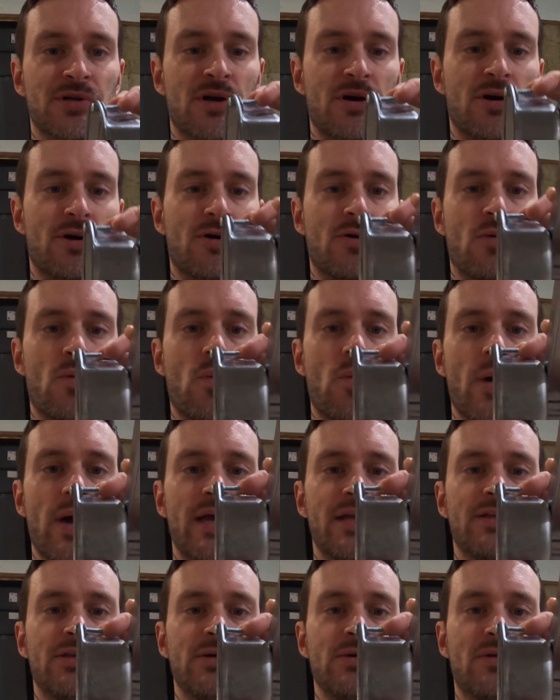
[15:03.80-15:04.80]
are
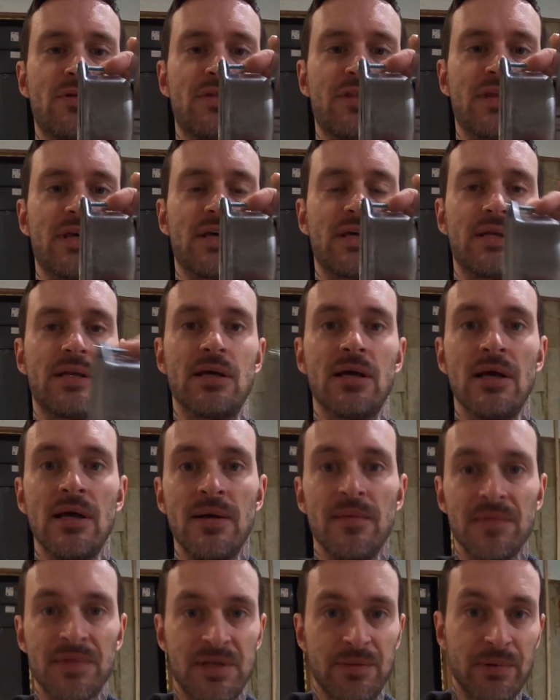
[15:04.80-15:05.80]
way too thin
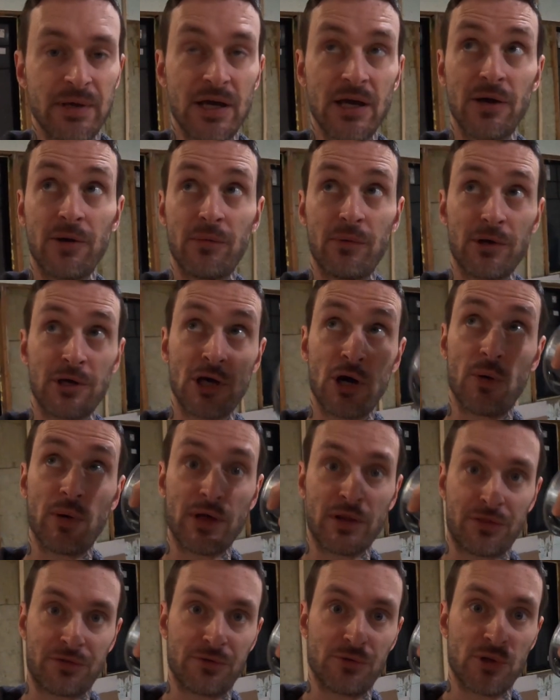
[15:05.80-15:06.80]
to be
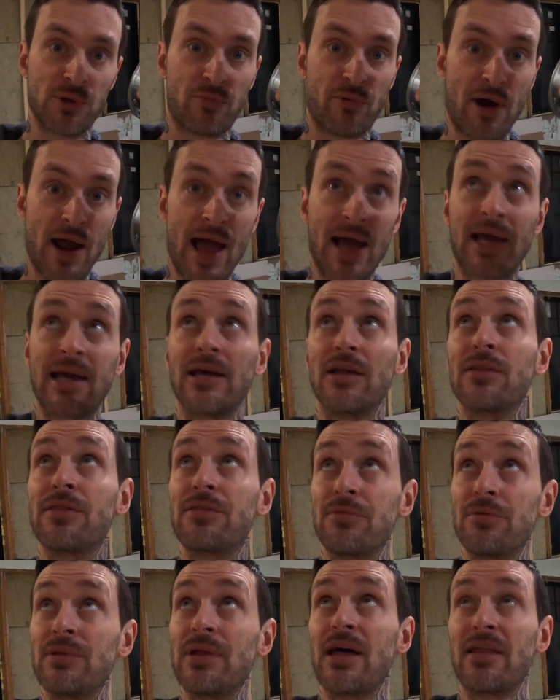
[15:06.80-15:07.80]
going through the bracket,
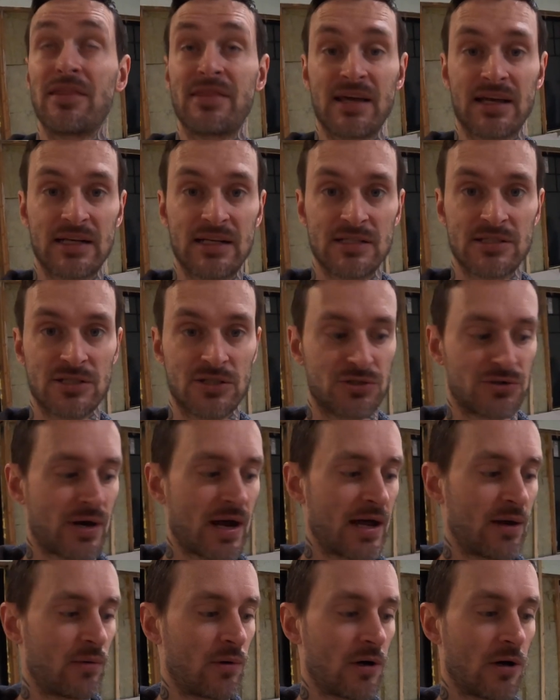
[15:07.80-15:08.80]
through that thickness of
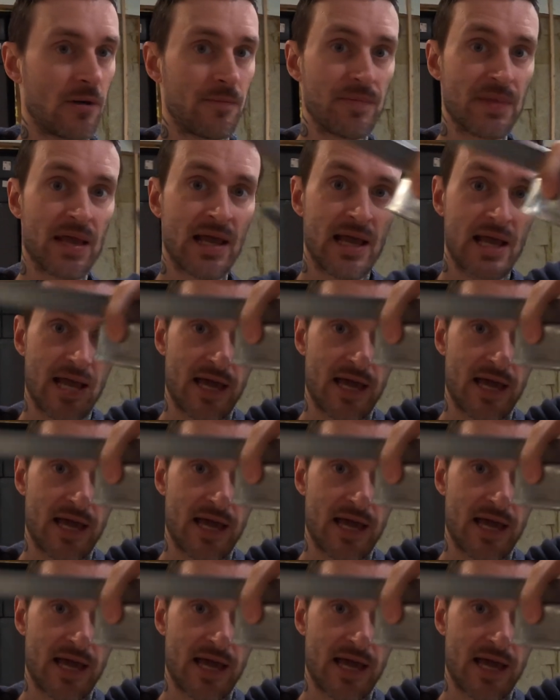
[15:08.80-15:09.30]
drywall,